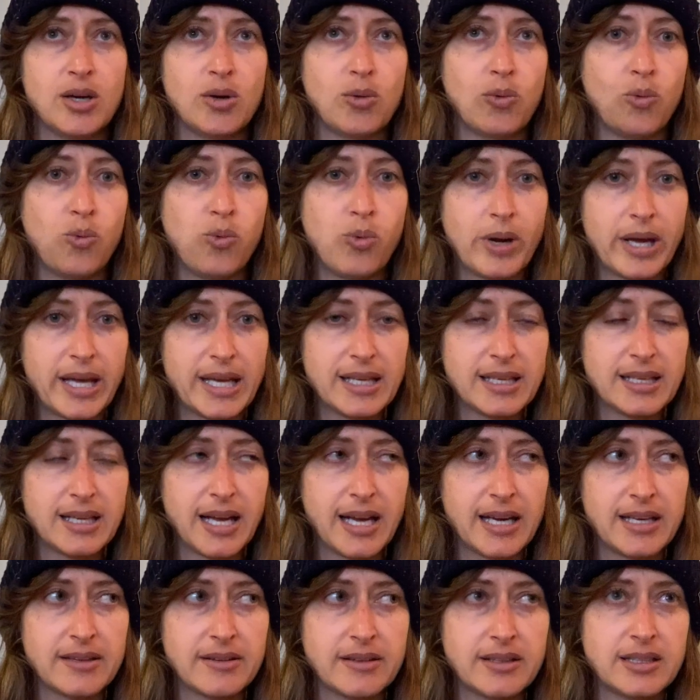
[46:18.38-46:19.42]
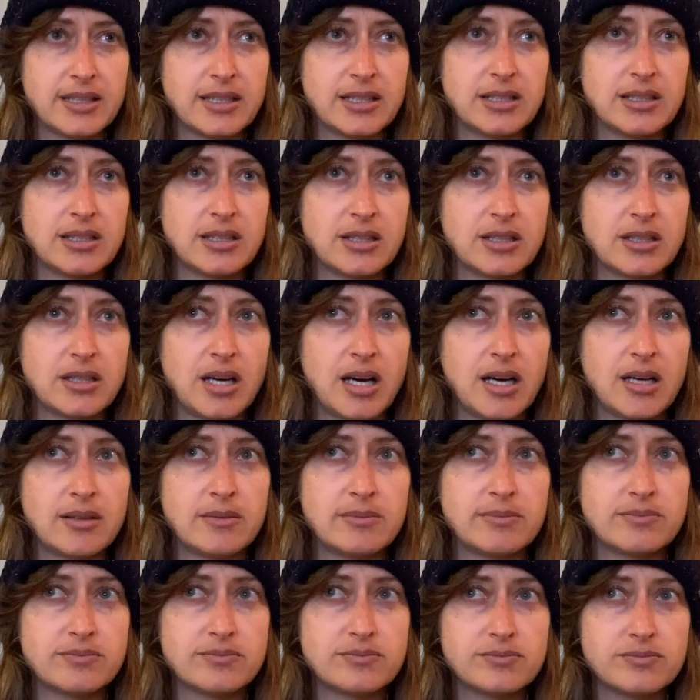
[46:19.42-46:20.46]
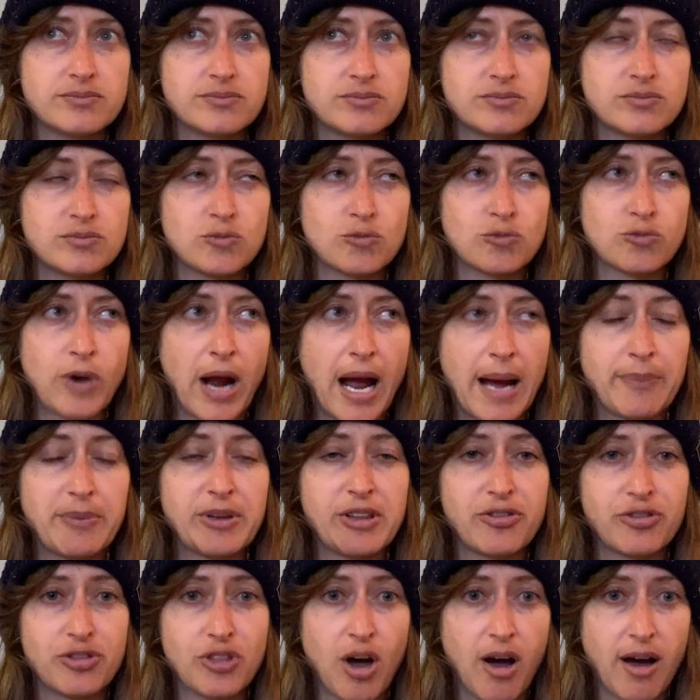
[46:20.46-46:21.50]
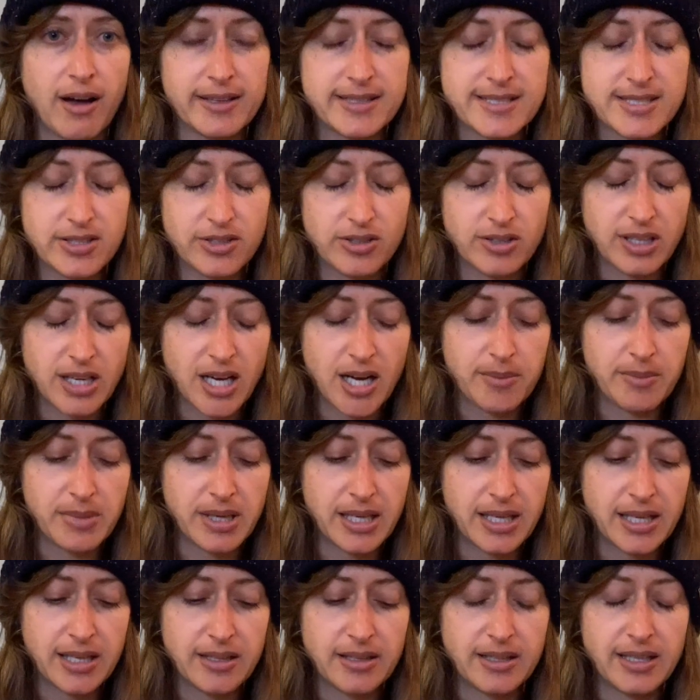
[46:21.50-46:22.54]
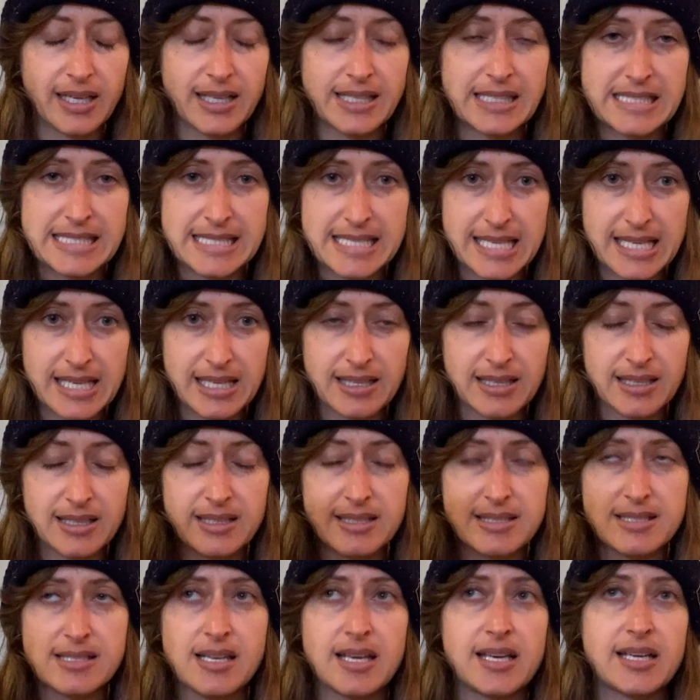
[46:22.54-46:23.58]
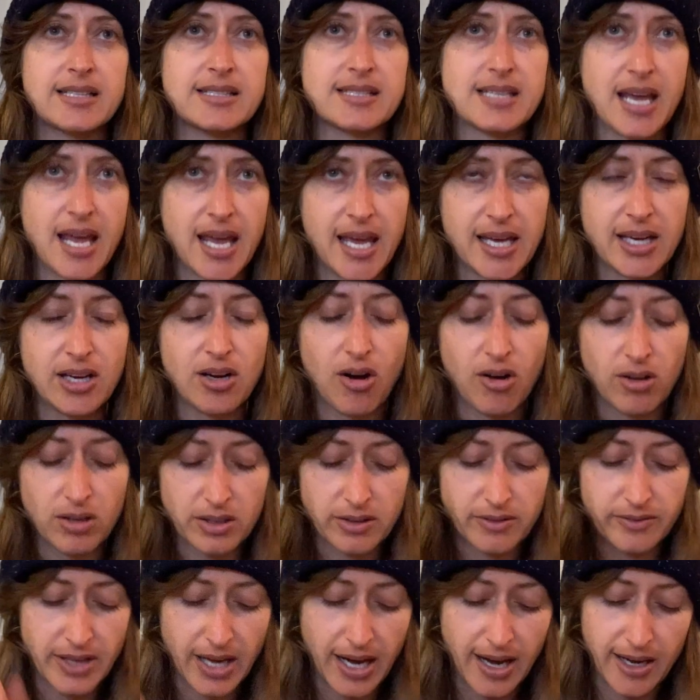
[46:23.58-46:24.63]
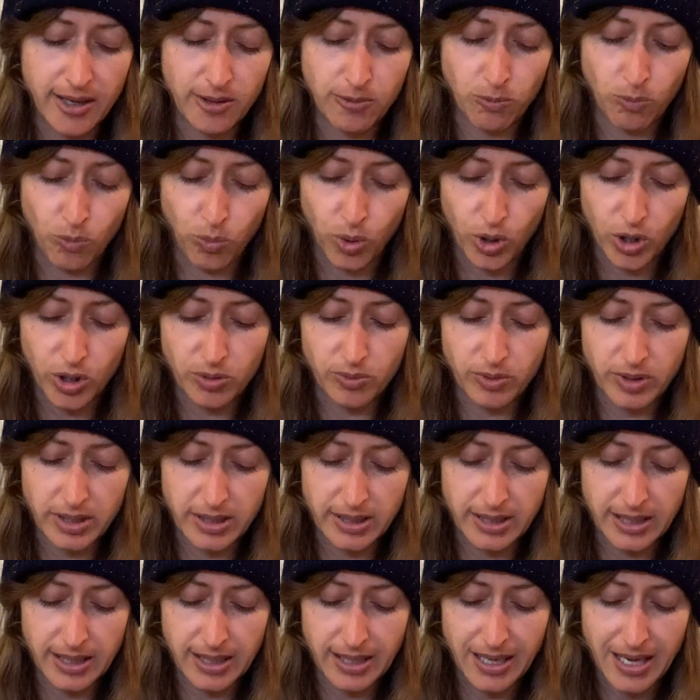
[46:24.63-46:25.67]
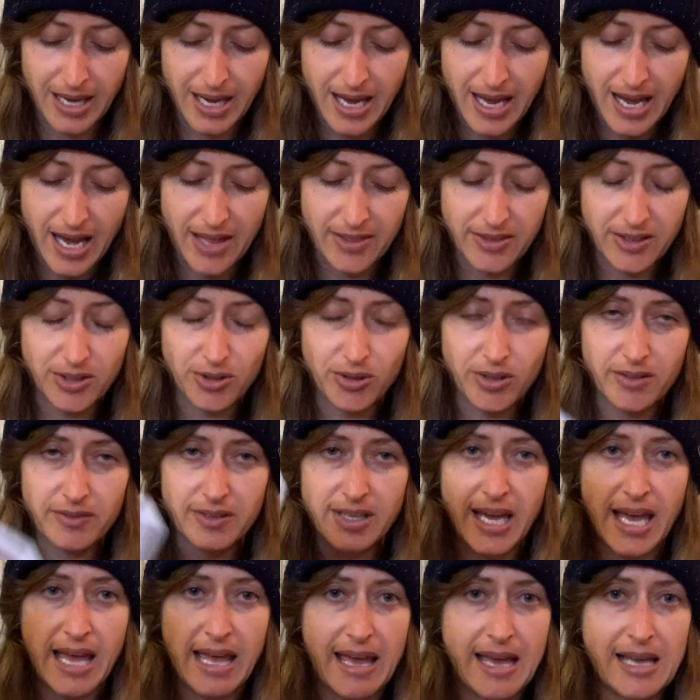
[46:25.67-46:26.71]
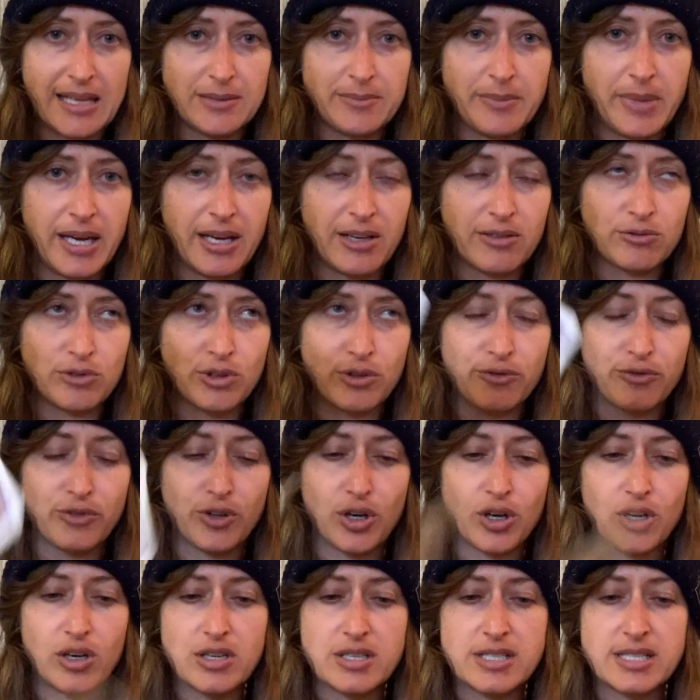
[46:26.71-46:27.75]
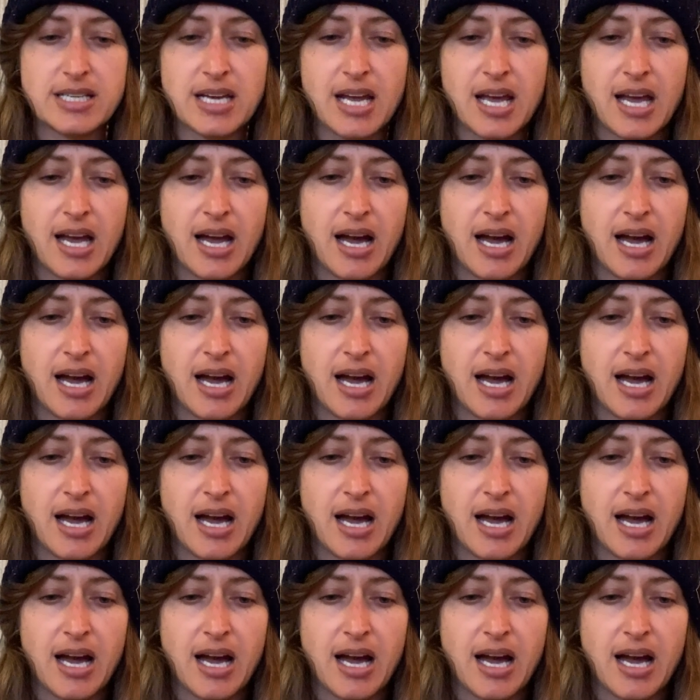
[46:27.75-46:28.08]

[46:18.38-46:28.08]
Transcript: wit and the um, rapid thoughts that are coming in, the ideas, like take all of that and work with it. And then you have the hangman reversed.